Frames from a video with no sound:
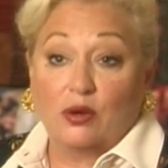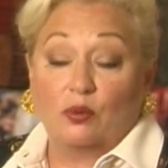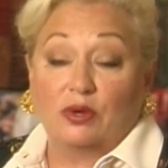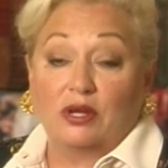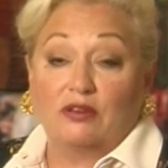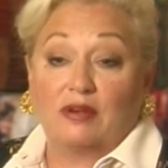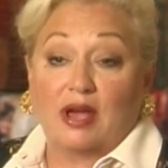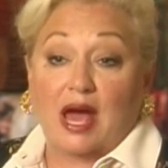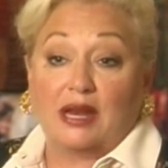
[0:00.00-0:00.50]

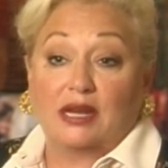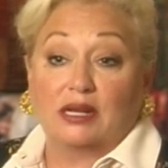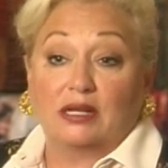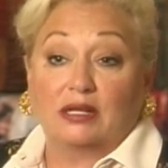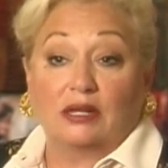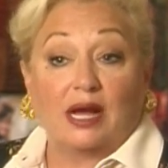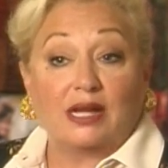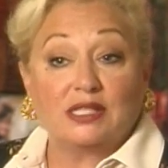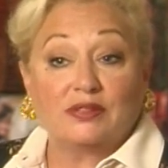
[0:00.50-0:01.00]
We have added
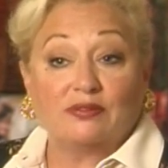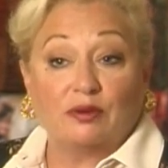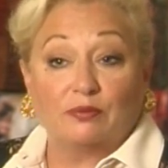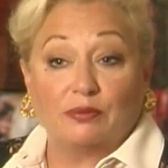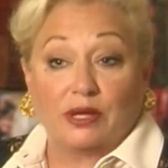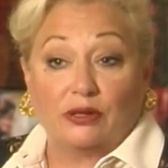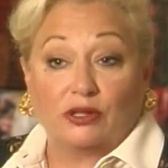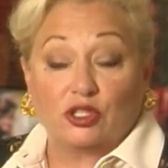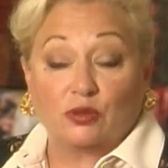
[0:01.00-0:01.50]
lots of
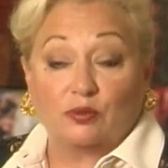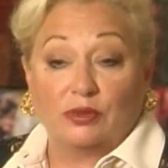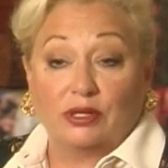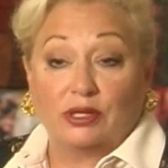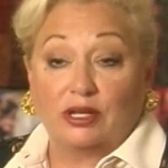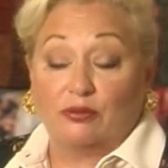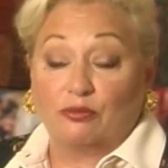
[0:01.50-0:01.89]
embellishment,